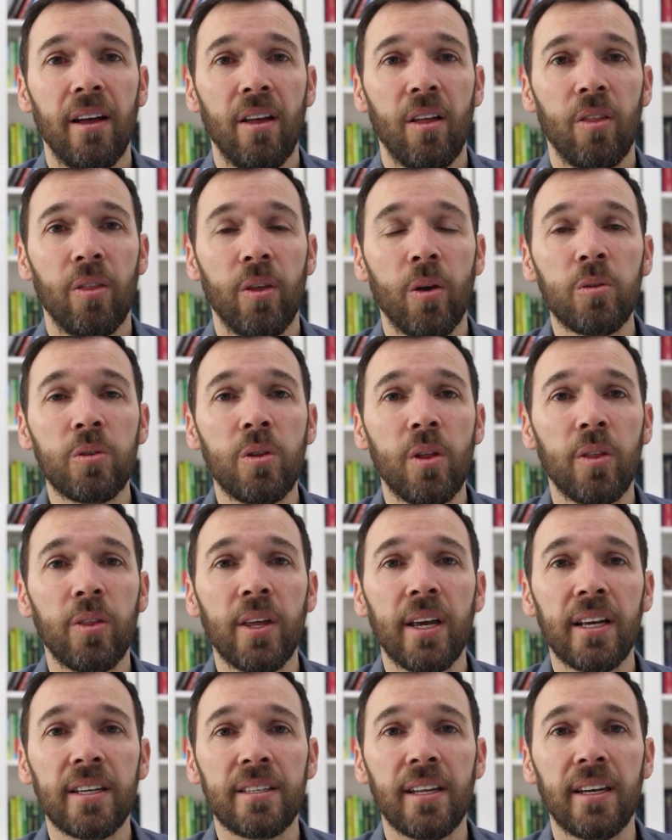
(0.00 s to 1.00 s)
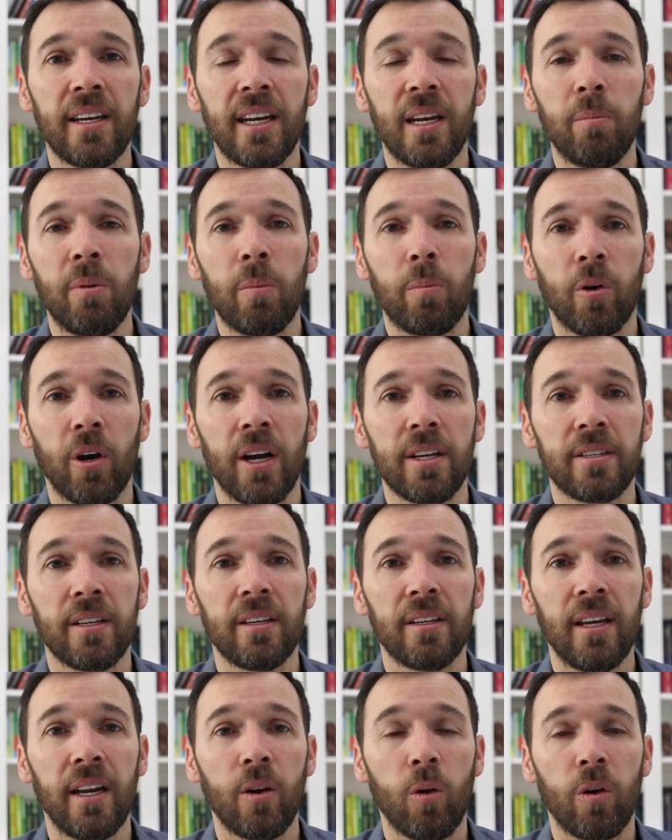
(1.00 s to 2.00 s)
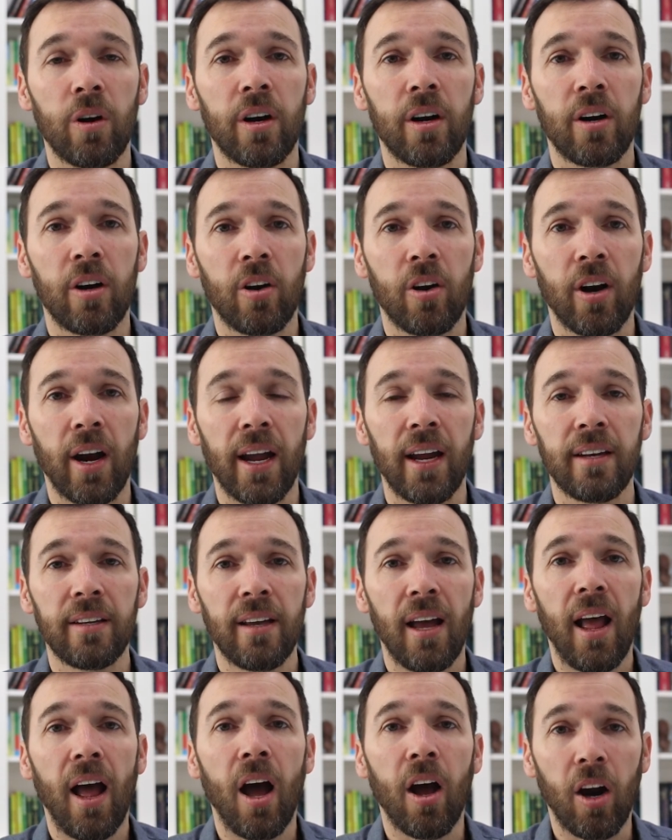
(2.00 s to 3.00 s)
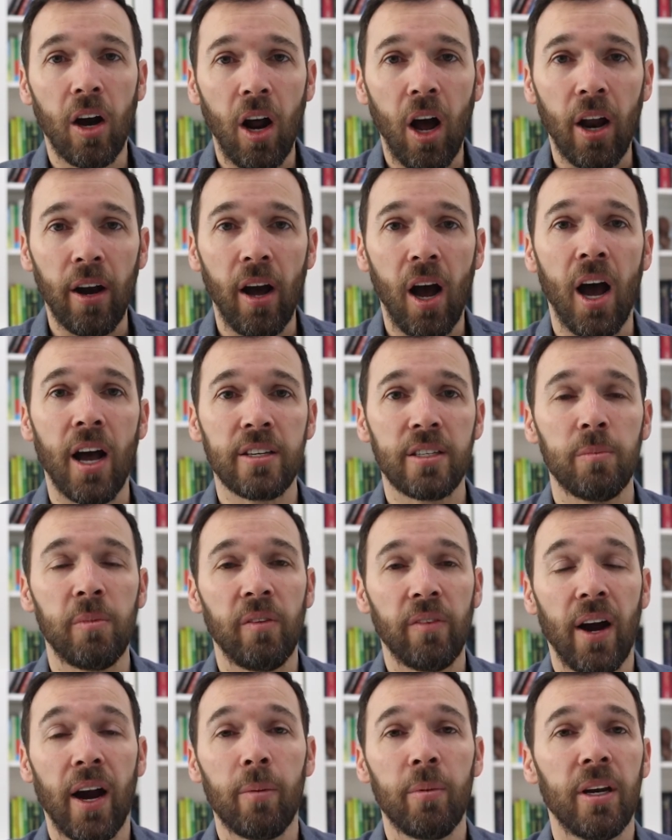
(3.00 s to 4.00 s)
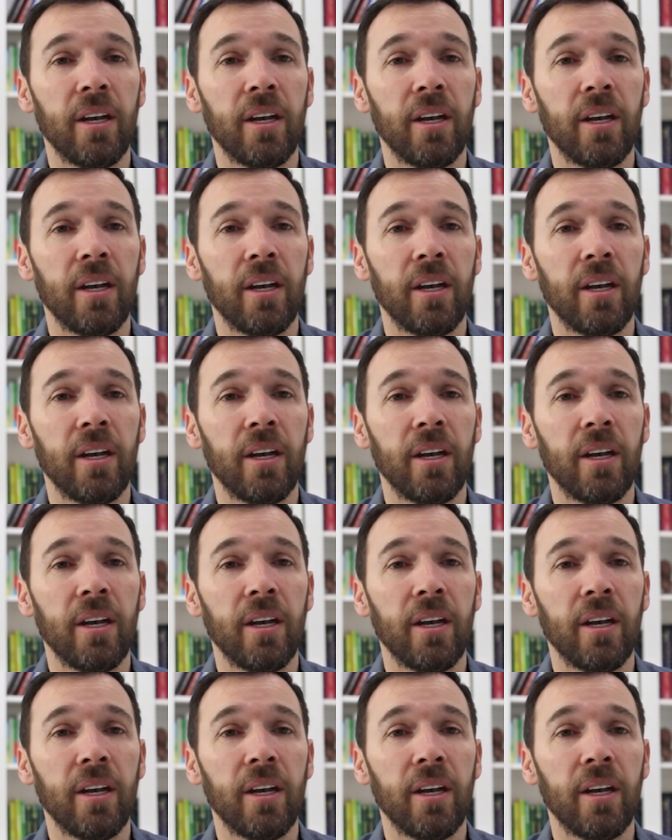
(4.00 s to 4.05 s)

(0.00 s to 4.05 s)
Those are the things that need to be present in order to create an awesome environment.